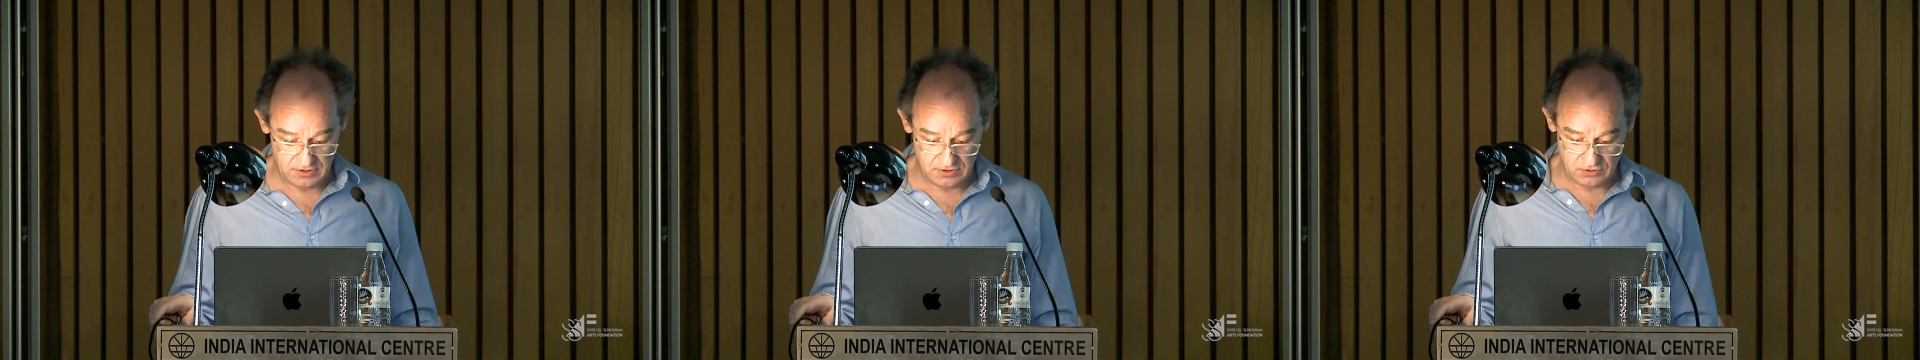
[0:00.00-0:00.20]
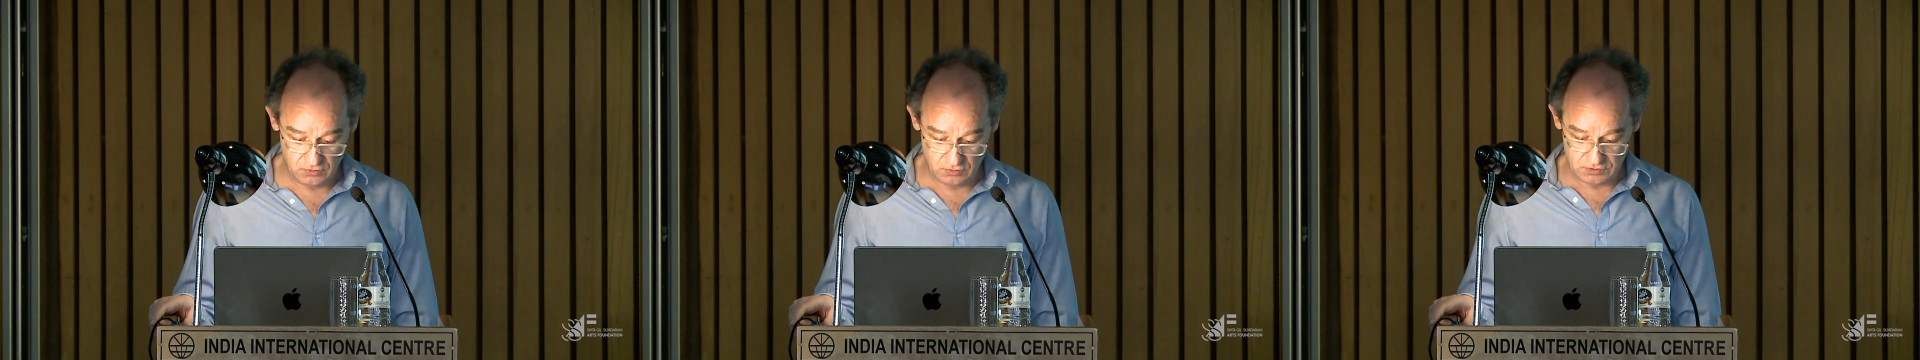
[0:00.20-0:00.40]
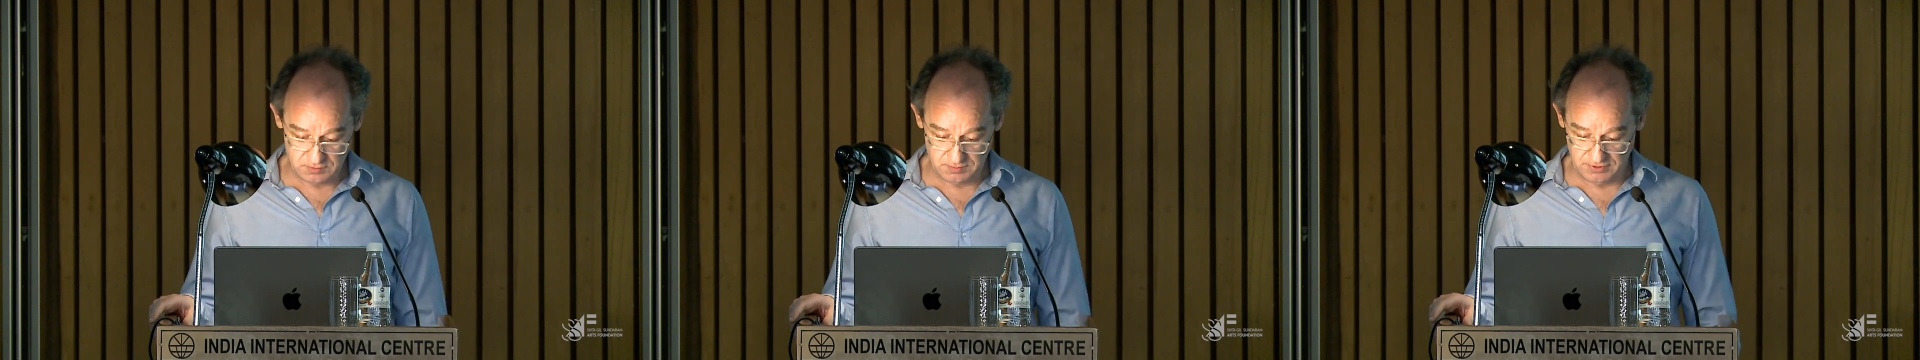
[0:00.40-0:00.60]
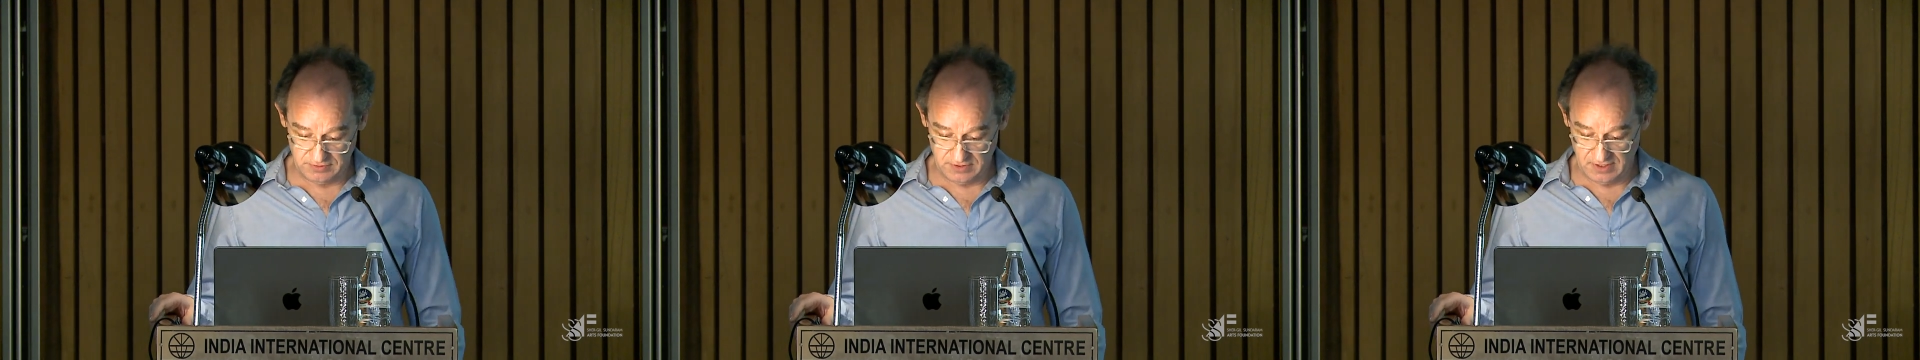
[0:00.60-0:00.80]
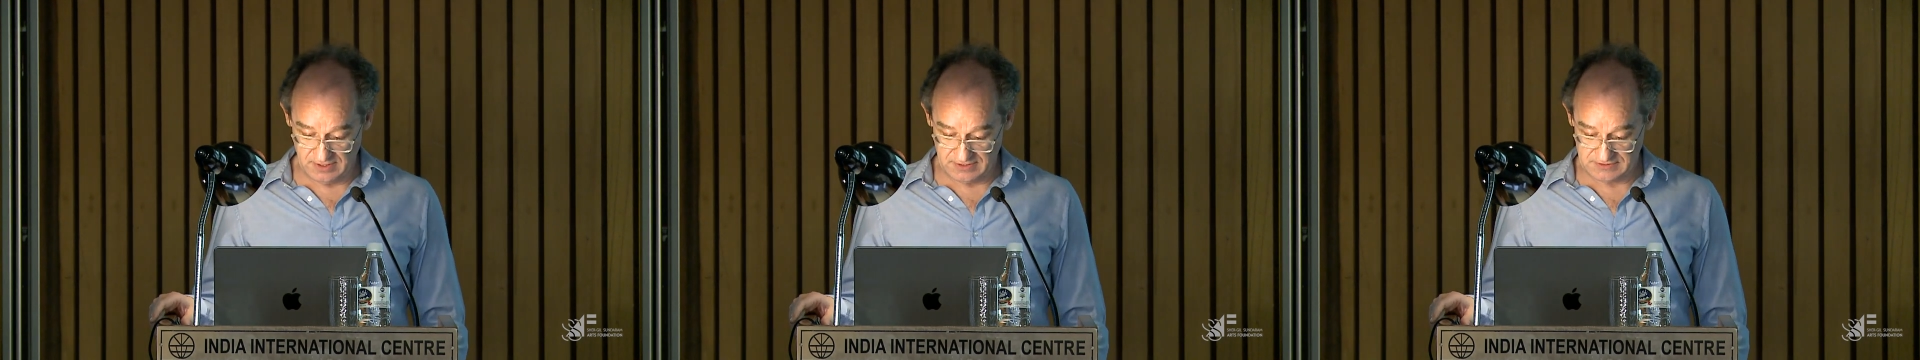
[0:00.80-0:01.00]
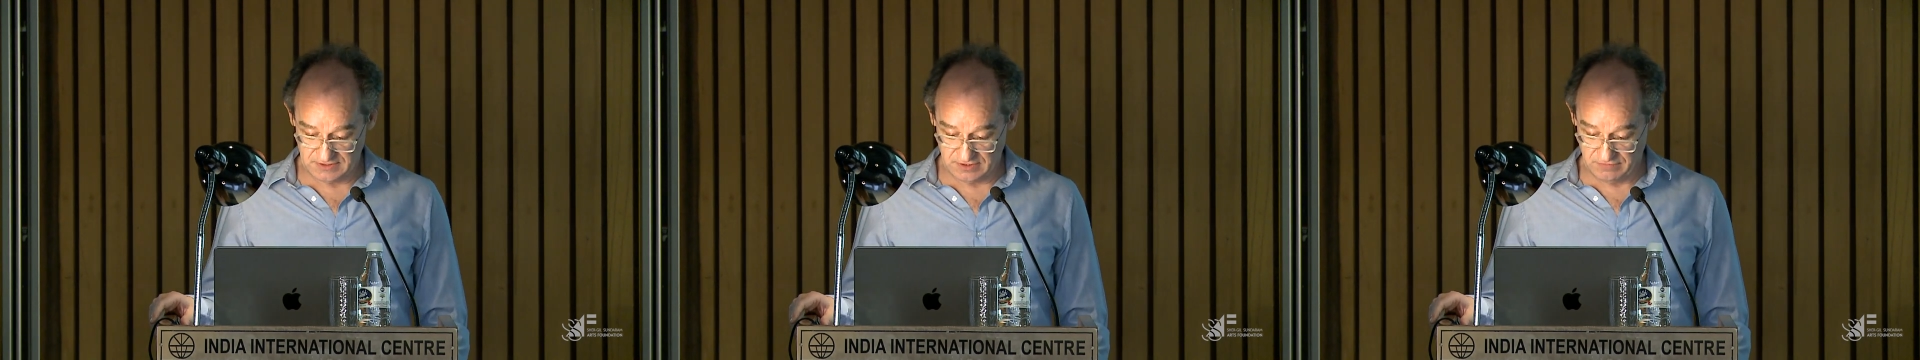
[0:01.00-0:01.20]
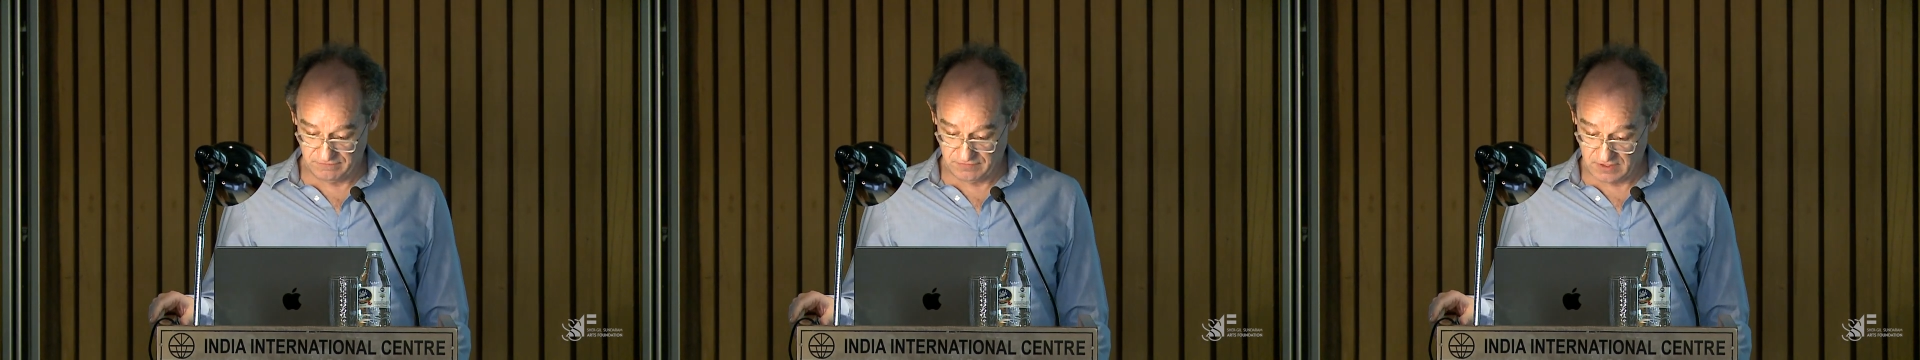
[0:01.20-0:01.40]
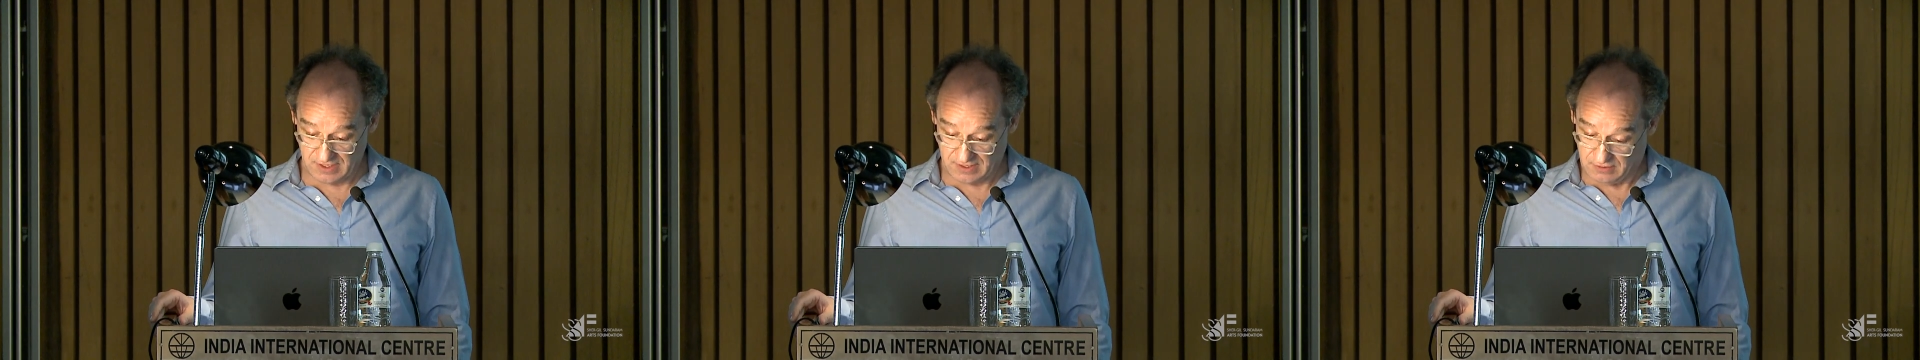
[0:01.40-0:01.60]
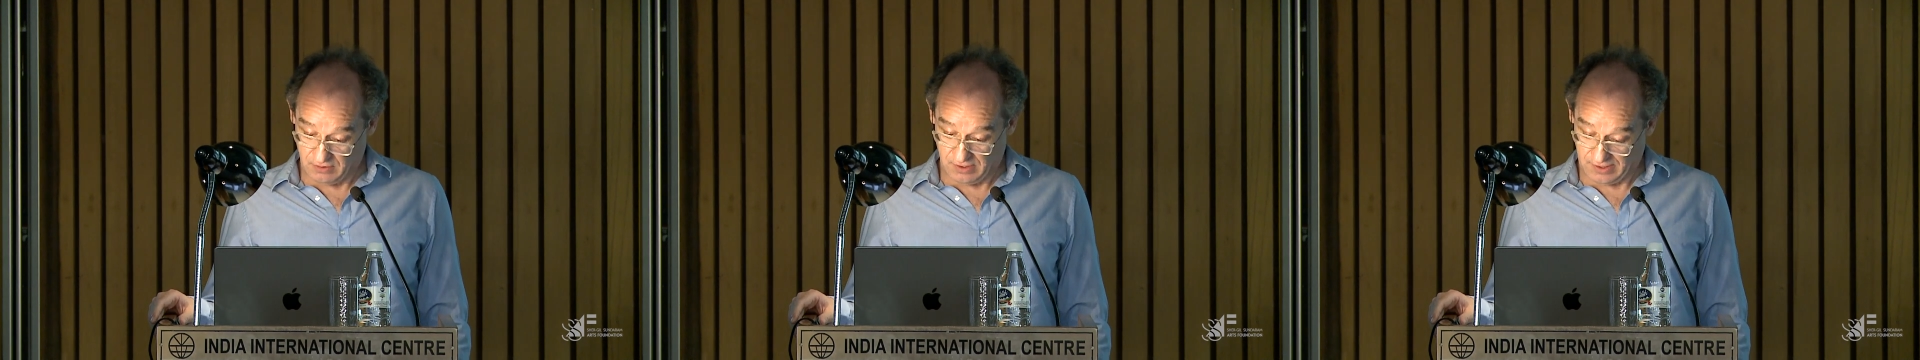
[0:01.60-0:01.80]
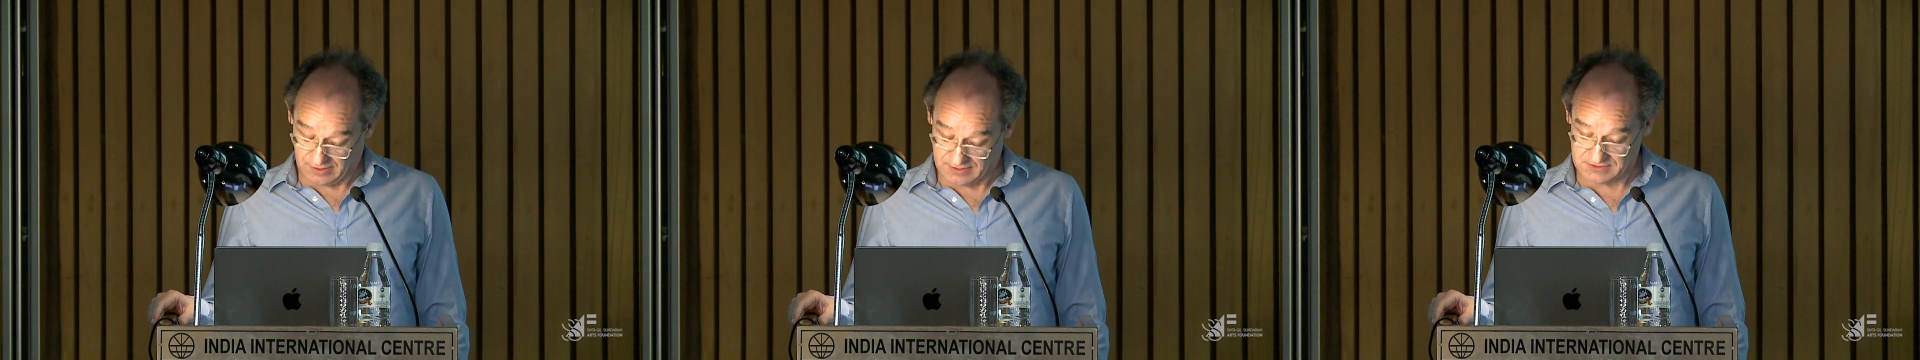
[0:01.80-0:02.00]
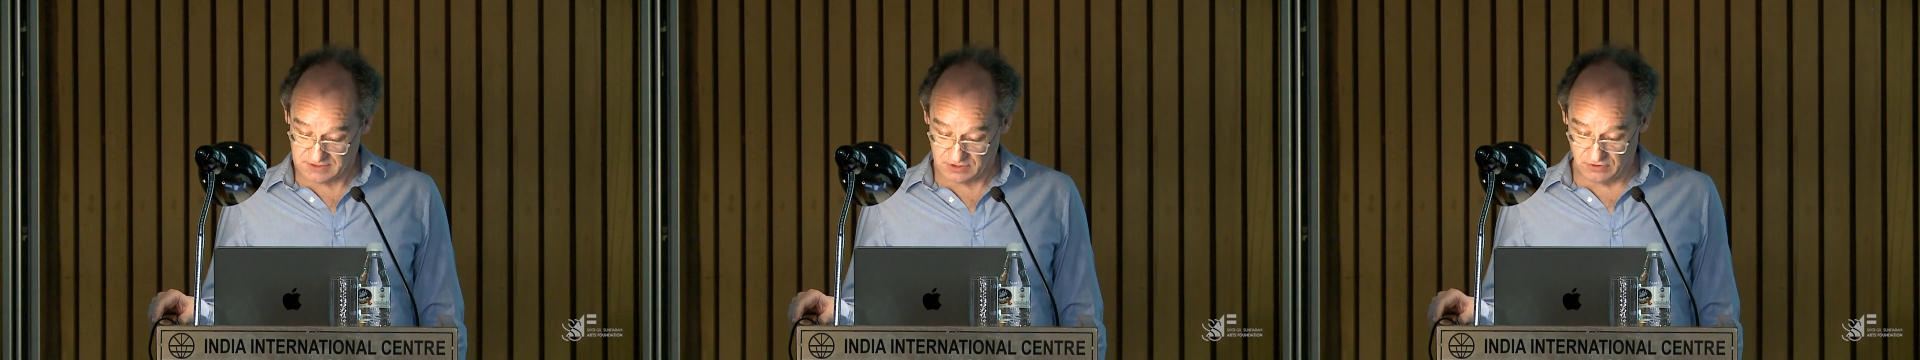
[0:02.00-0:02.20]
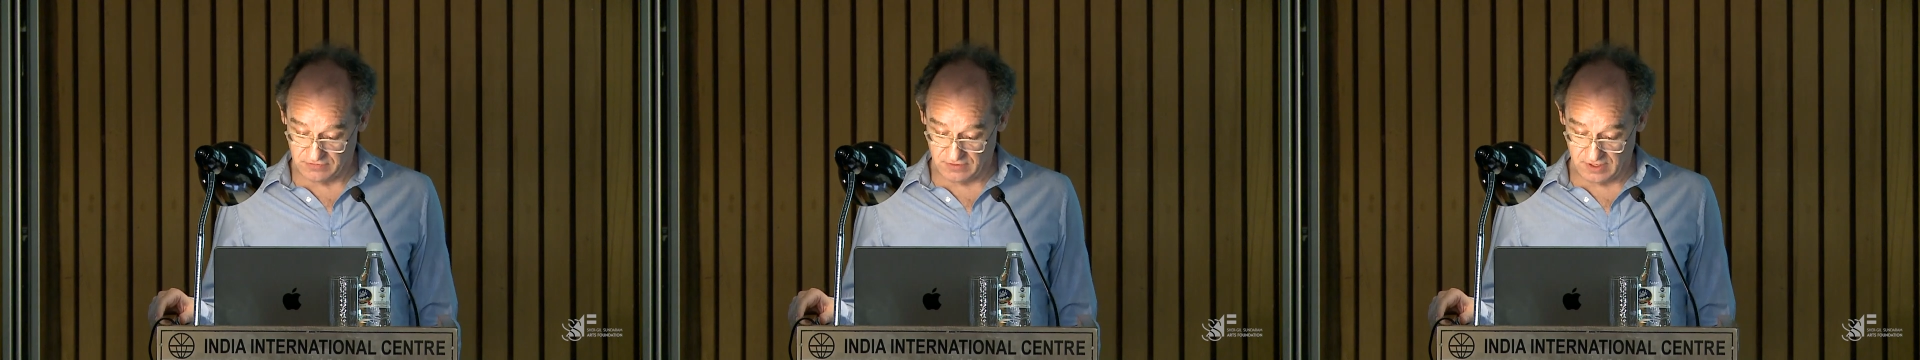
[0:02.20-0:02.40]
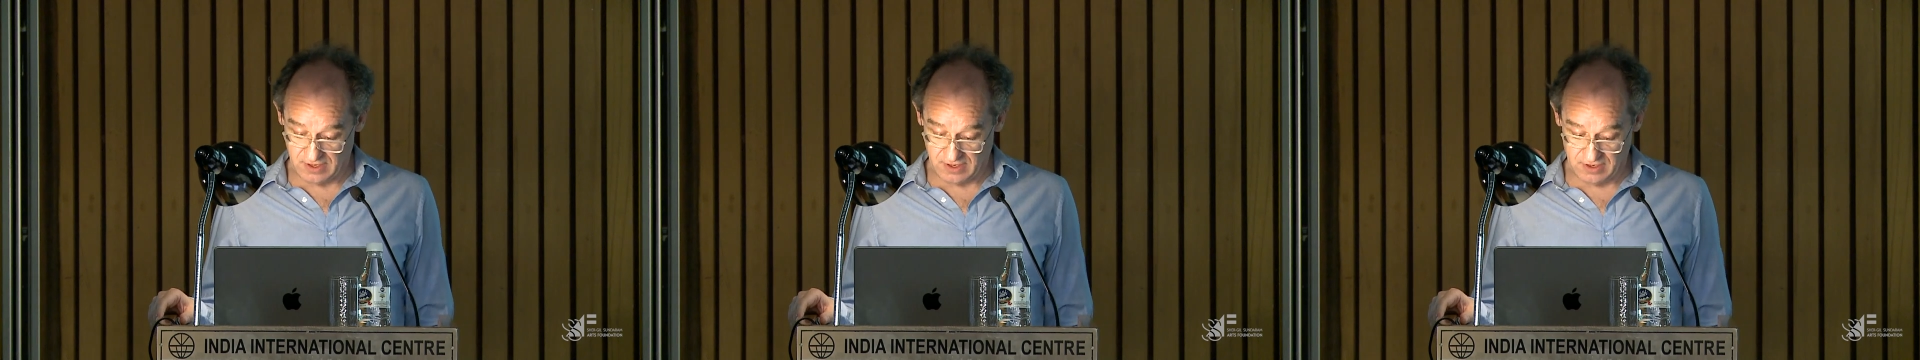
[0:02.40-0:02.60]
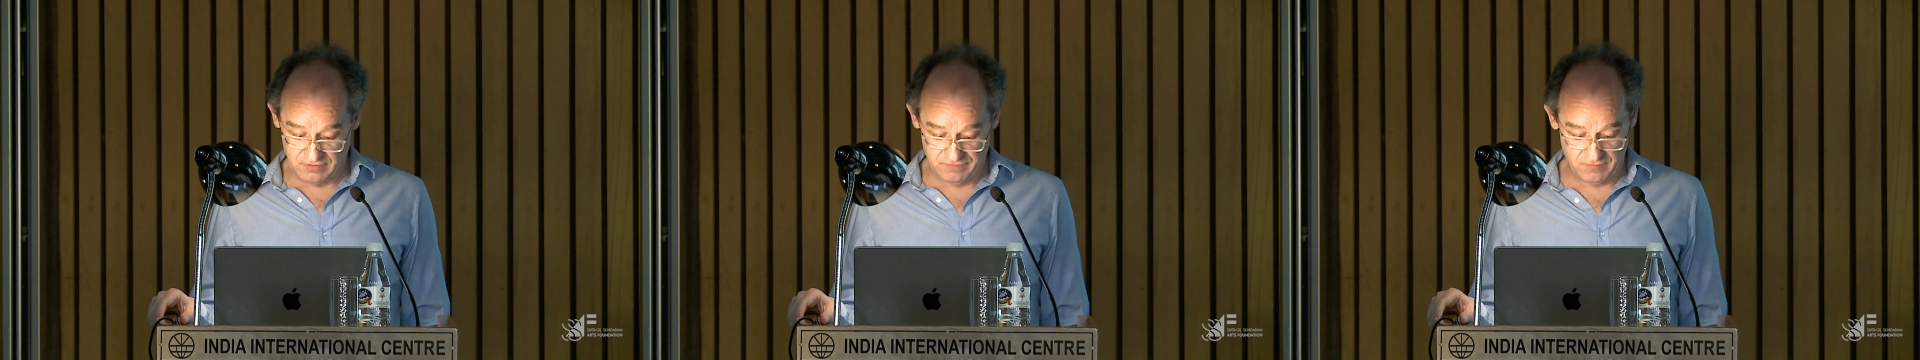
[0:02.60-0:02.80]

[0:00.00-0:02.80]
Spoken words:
nor to put the icing on the cake